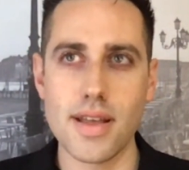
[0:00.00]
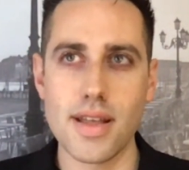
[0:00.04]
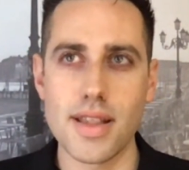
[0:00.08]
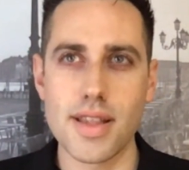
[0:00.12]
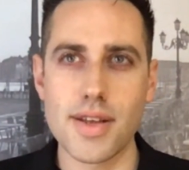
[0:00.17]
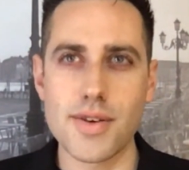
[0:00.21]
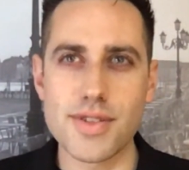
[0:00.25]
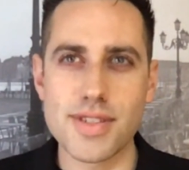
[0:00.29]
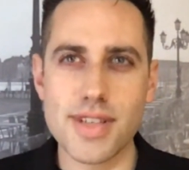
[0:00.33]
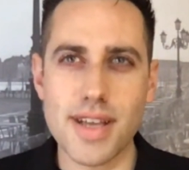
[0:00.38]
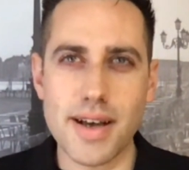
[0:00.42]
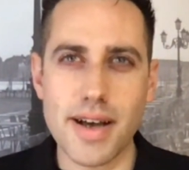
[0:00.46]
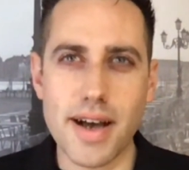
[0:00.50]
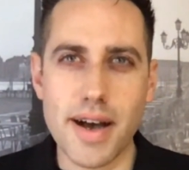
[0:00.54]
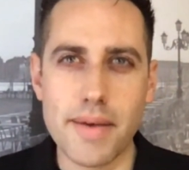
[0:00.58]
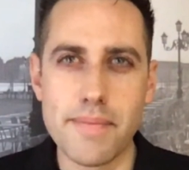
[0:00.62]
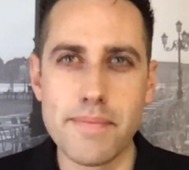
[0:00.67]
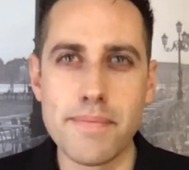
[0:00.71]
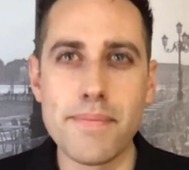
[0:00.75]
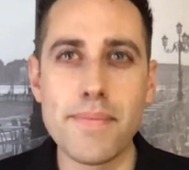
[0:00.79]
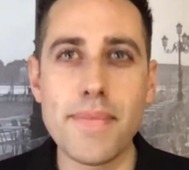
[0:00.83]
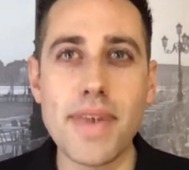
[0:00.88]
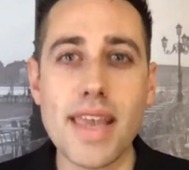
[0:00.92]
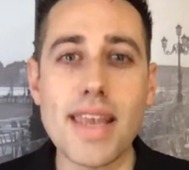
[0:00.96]
There was a
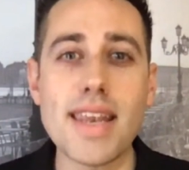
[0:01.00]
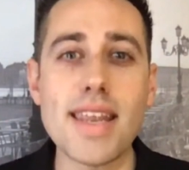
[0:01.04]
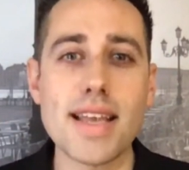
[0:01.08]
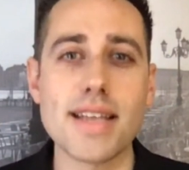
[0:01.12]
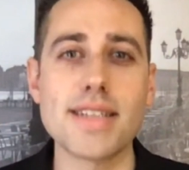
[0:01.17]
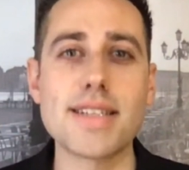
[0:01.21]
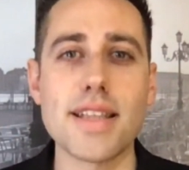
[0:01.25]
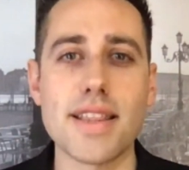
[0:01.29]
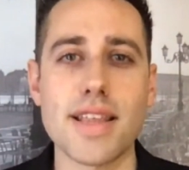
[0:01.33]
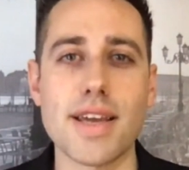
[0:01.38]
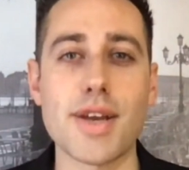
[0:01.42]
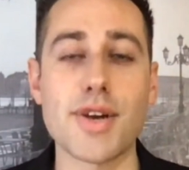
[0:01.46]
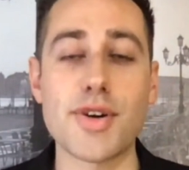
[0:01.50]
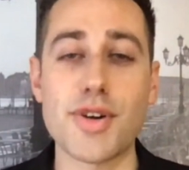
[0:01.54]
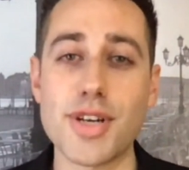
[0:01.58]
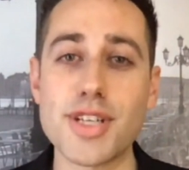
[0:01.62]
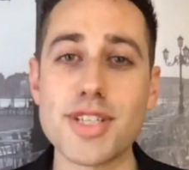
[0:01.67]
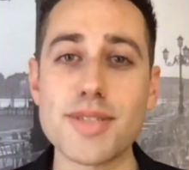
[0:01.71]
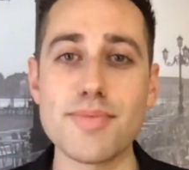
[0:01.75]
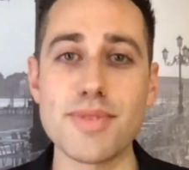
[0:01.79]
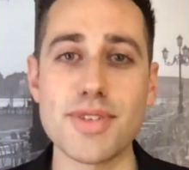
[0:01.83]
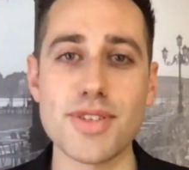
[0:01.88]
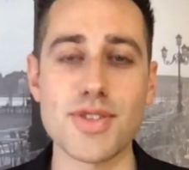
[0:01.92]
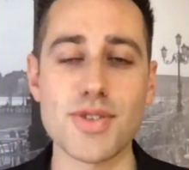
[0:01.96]
meaning to the
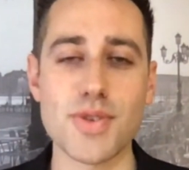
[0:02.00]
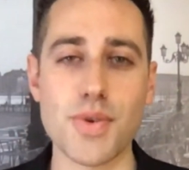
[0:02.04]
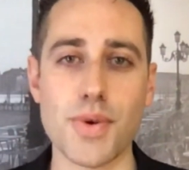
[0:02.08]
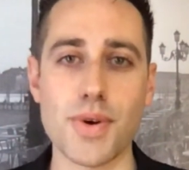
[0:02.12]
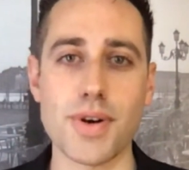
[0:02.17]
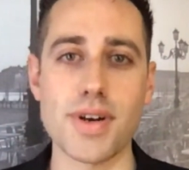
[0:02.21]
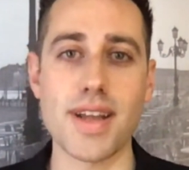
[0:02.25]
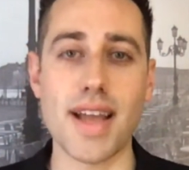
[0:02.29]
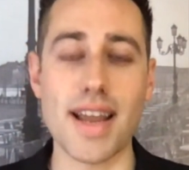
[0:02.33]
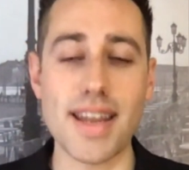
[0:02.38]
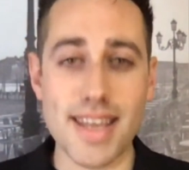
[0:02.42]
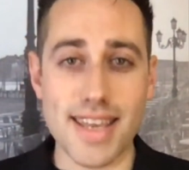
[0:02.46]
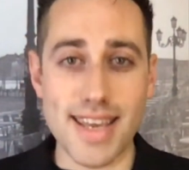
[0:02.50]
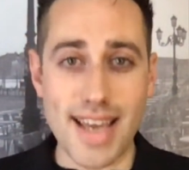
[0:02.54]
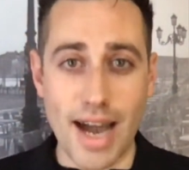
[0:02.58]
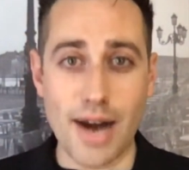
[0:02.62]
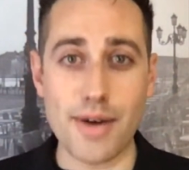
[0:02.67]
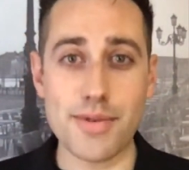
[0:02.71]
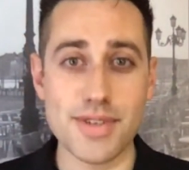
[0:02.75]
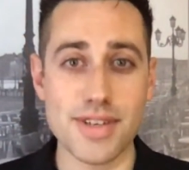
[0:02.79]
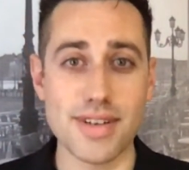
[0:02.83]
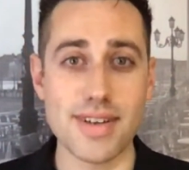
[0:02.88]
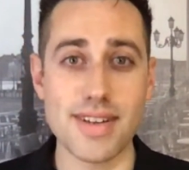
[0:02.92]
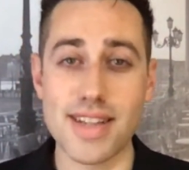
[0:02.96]
Christmas story I
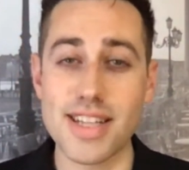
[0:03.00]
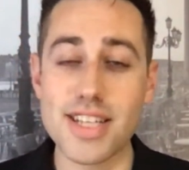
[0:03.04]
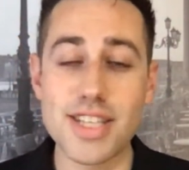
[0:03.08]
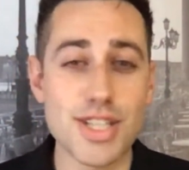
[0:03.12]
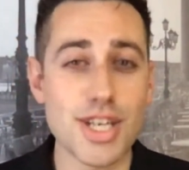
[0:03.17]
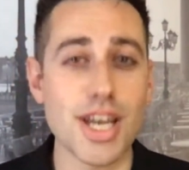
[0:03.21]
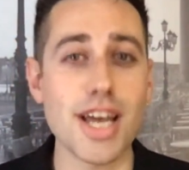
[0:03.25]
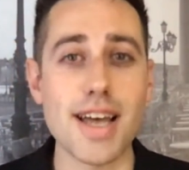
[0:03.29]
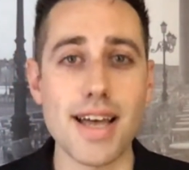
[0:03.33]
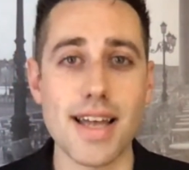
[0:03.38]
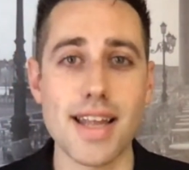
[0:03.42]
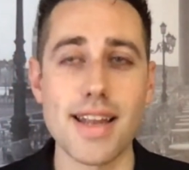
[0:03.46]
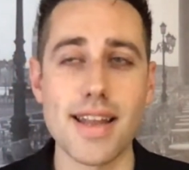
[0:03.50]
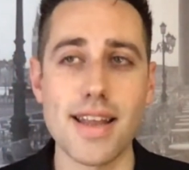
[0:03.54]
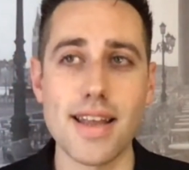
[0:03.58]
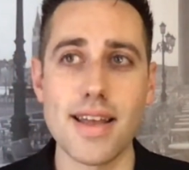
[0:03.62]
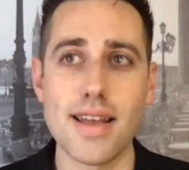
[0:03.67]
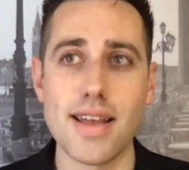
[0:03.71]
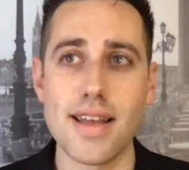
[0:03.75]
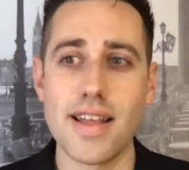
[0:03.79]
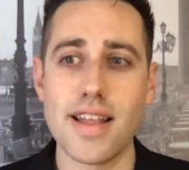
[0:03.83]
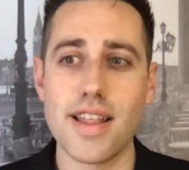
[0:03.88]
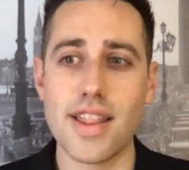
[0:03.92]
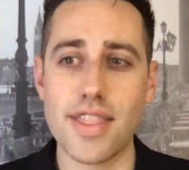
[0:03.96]
encountered legit
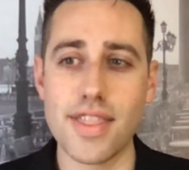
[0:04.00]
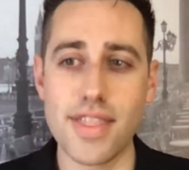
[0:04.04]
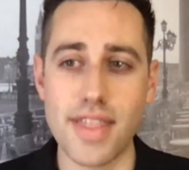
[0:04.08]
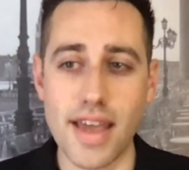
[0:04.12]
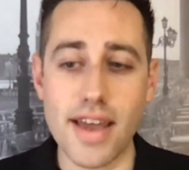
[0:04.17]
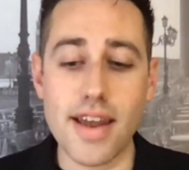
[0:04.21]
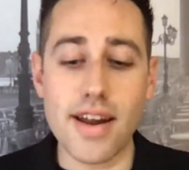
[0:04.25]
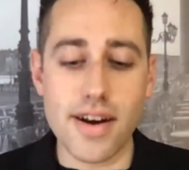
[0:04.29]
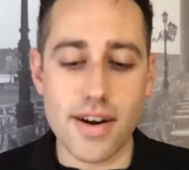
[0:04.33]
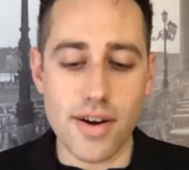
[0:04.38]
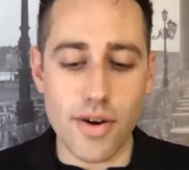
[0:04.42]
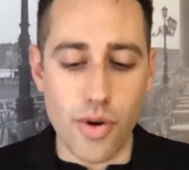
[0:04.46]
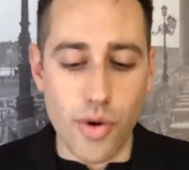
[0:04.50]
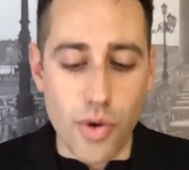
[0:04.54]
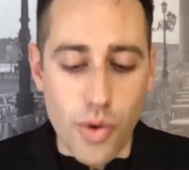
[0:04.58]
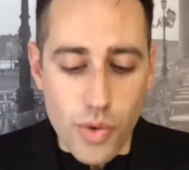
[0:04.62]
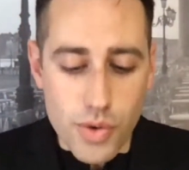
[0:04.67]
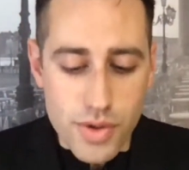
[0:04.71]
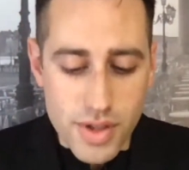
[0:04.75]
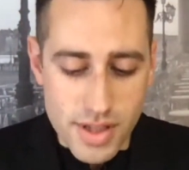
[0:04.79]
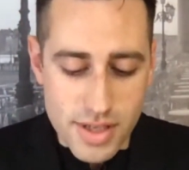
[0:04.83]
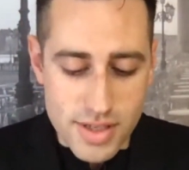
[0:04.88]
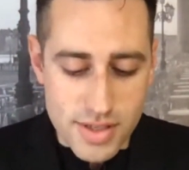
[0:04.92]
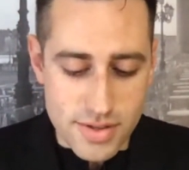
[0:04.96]
there
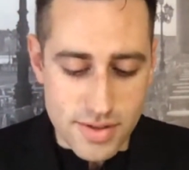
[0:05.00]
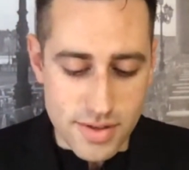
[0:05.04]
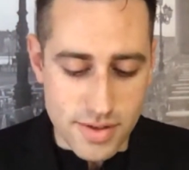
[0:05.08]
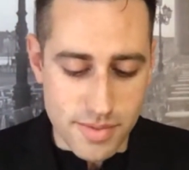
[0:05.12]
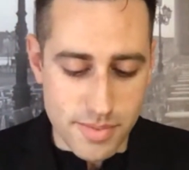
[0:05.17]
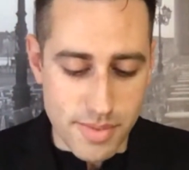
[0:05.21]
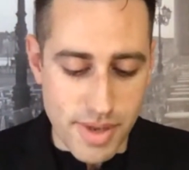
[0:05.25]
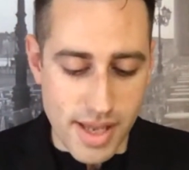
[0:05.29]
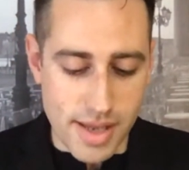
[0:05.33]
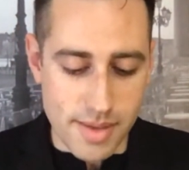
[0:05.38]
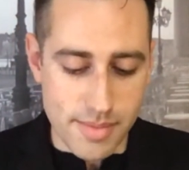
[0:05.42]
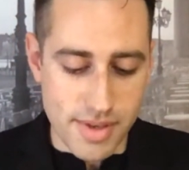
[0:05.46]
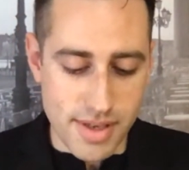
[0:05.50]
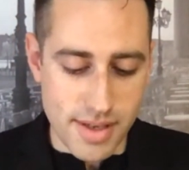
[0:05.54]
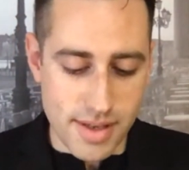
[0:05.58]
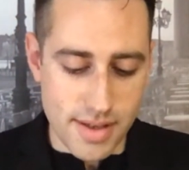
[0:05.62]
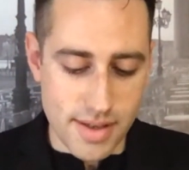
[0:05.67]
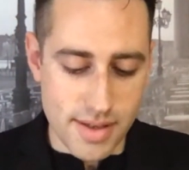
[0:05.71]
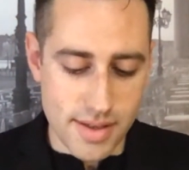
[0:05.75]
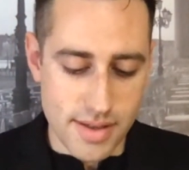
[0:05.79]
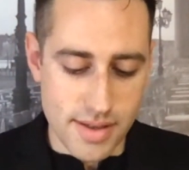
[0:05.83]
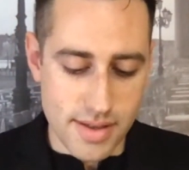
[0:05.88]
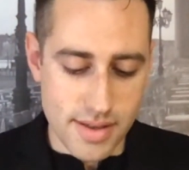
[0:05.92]
holding this little baby.